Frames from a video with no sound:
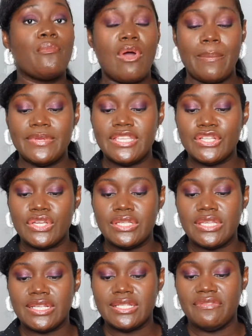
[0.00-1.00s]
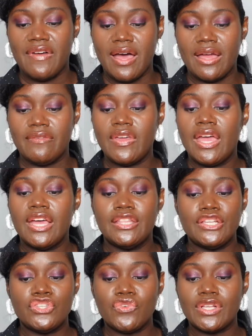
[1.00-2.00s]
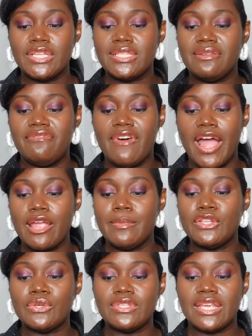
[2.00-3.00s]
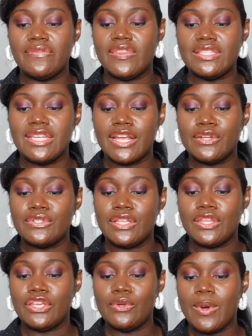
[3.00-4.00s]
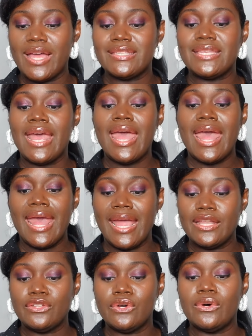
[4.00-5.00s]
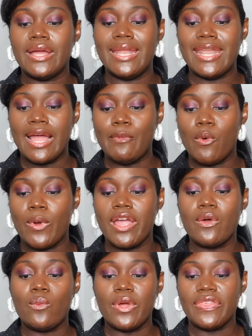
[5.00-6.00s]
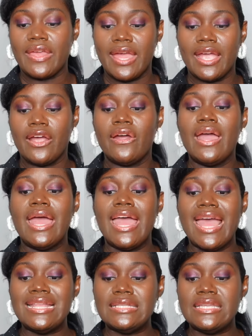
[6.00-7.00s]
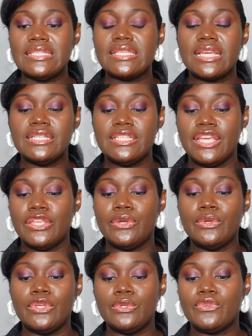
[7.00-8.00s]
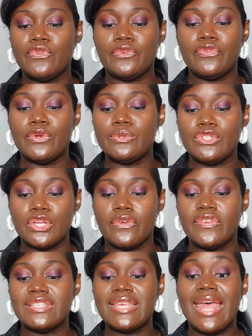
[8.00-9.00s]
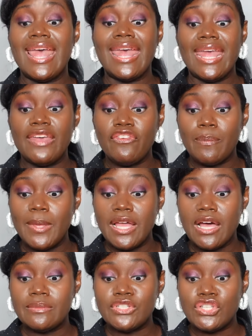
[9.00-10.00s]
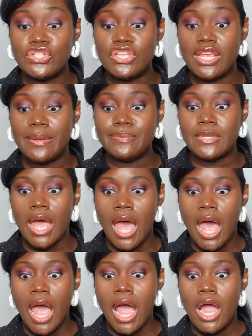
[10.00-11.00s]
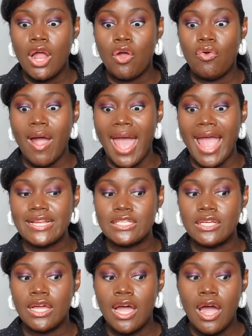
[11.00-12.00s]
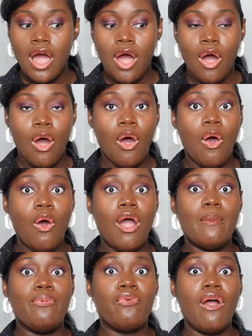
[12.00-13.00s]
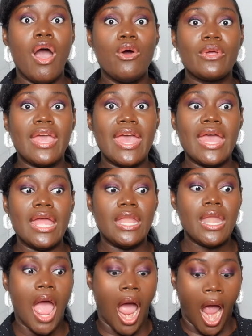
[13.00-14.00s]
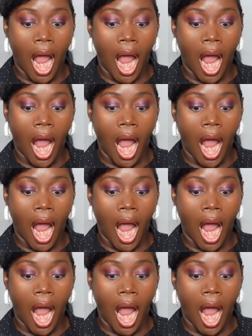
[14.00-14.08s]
Proposition 65, the strictest environmental safety standards in the U.S. Handle enamelware with care and discontinue use for food service if it becomes chipped, cracked, or broken.